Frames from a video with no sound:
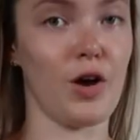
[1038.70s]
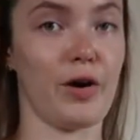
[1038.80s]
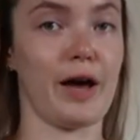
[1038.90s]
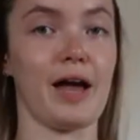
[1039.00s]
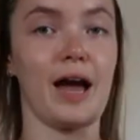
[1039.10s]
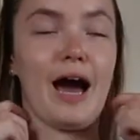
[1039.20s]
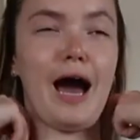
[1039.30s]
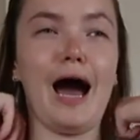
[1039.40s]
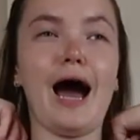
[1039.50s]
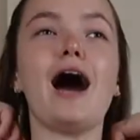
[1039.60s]
Okay.
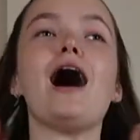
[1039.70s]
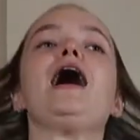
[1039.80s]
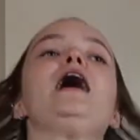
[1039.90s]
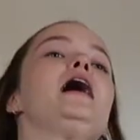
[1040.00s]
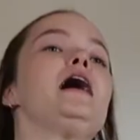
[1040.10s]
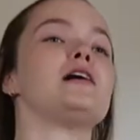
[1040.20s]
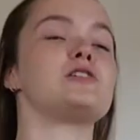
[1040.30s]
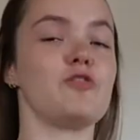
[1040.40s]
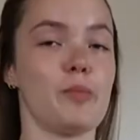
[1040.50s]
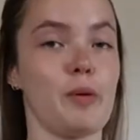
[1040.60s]
I
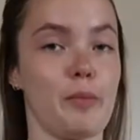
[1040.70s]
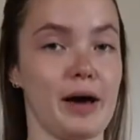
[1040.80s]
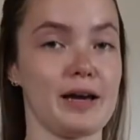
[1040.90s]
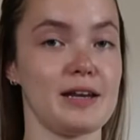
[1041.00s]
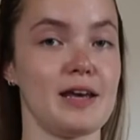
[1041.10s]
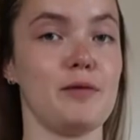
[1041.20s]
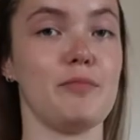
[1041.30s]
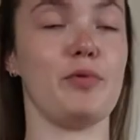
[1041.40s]
don't remember buying it,